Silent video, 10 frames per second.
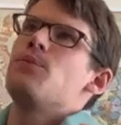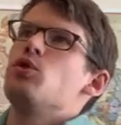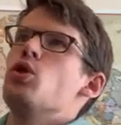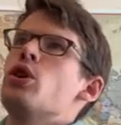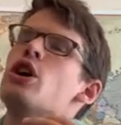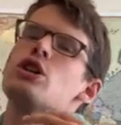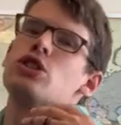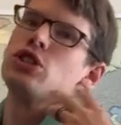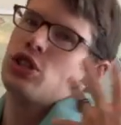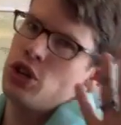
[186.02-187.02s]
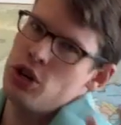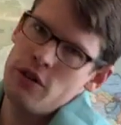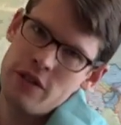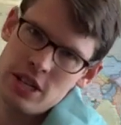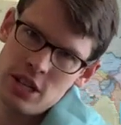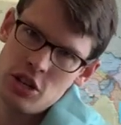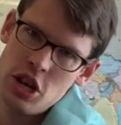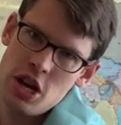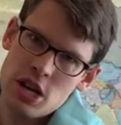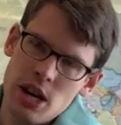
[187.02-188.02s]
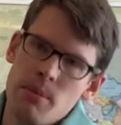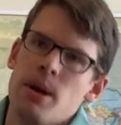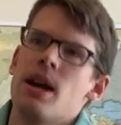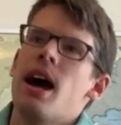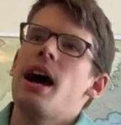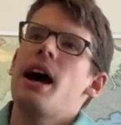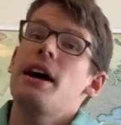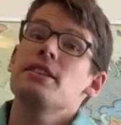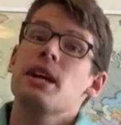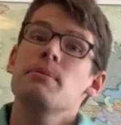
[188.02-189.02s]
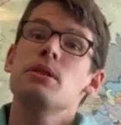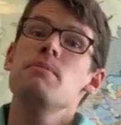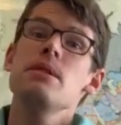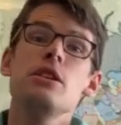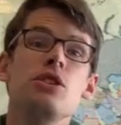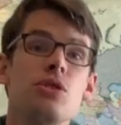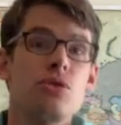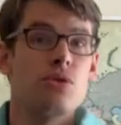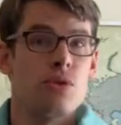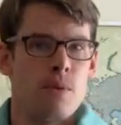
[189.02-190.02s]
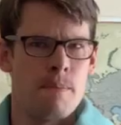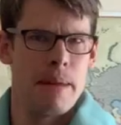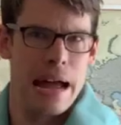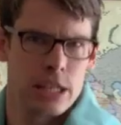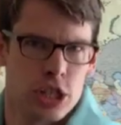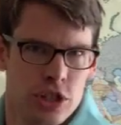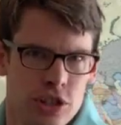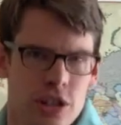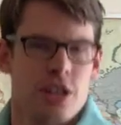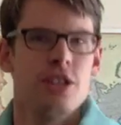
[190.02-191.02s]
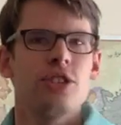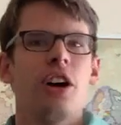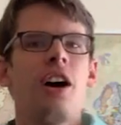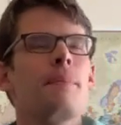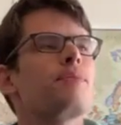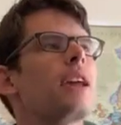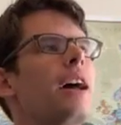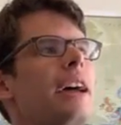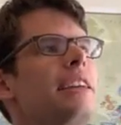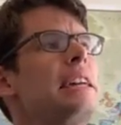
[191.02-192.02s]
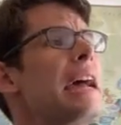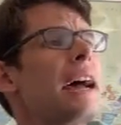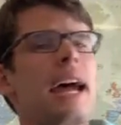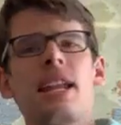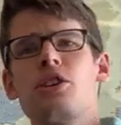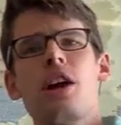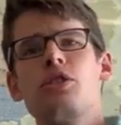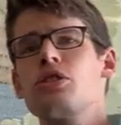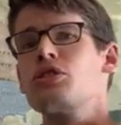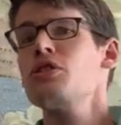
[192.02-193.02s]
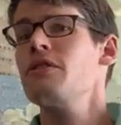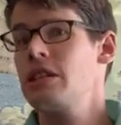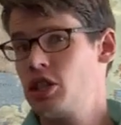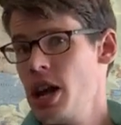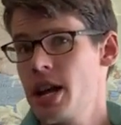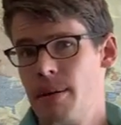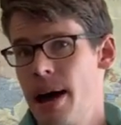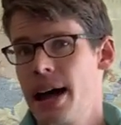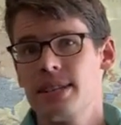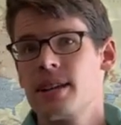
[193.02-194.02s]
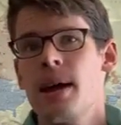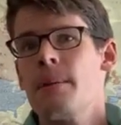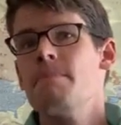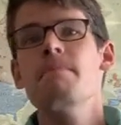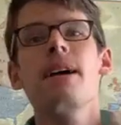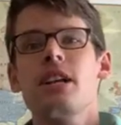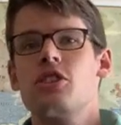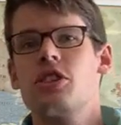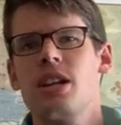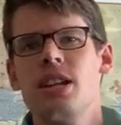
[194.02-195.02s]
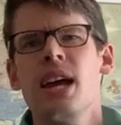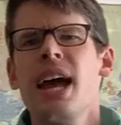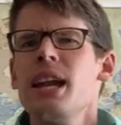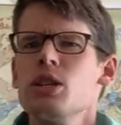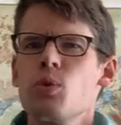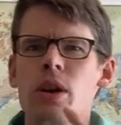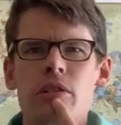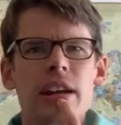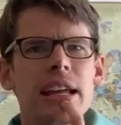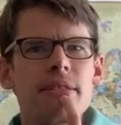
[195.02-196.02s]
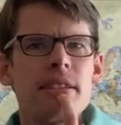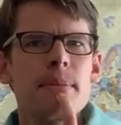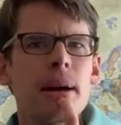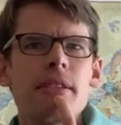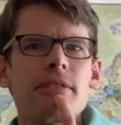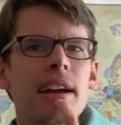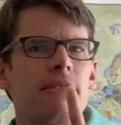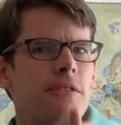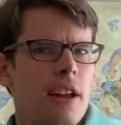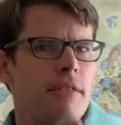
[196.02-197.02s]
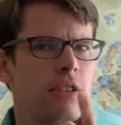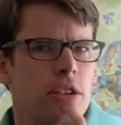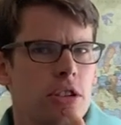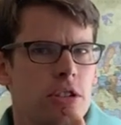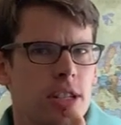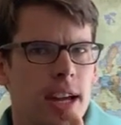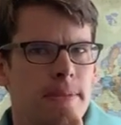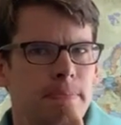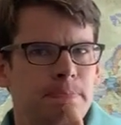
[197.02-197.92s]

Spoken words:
your servant Jacob has come to meet you, Master Esau, and your servant Jacob has much and is wondering if he might find favor in your sight.